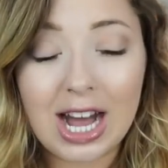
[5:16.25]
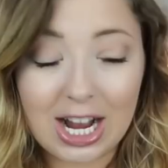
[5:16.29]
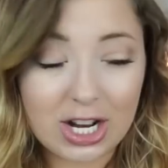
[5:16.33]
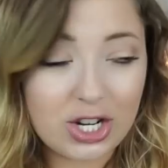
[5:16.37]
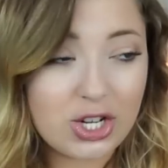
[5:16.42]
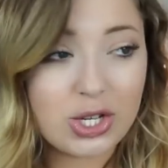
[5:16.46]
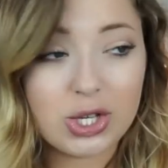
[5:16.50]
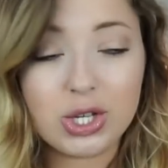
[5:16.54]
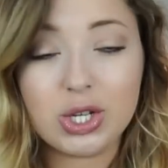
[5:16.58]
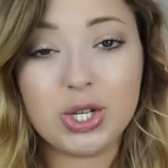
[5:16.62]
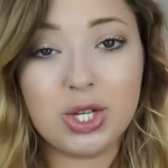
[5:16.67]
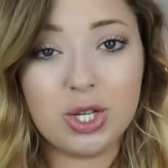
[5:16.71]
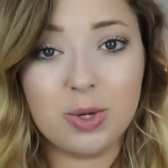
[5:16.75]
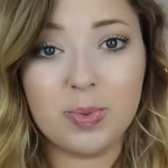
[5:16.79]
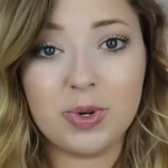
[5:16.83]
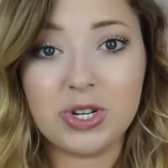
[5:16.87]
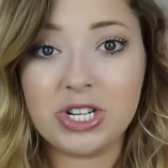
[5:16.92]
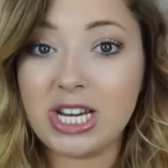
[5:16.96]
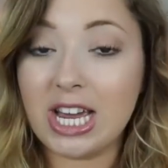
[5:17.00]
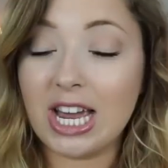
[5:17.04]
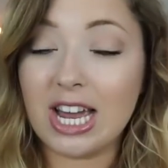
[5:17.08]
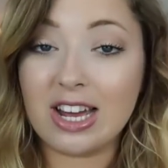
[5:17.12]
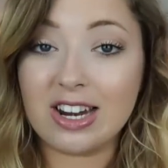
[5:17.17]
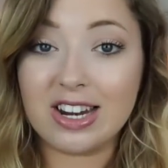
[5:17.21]
I just look super
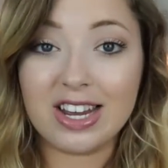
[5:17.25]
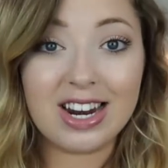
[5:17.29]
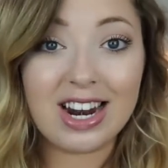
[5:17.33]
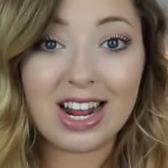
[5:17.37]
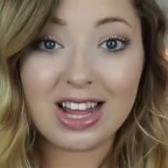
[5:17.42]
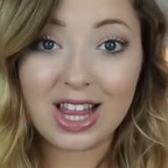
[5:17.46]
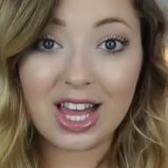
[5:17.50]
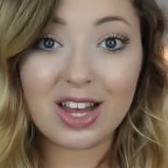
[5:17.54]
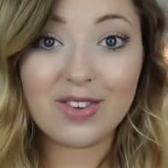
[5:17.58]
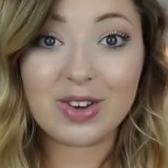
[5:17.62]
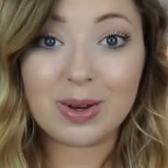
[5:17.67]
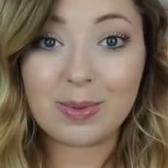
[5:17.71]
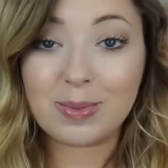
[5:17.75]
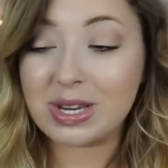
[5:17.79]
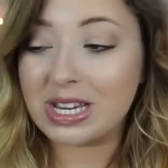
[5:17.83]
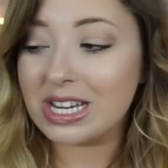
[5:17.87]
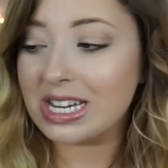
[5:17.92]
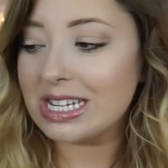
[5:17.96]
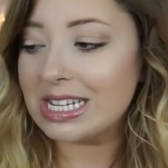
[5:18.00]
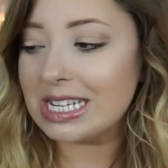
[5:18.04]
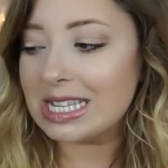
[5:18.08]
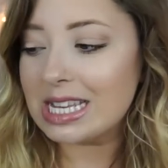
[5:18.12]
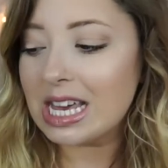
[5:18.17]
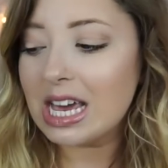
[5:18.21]
tan and I love it
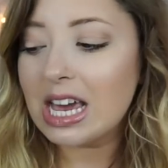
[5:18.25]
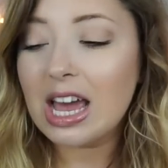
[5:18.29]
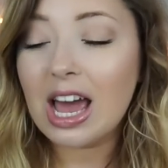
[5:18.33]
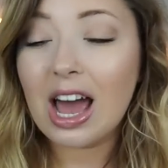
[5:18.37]
because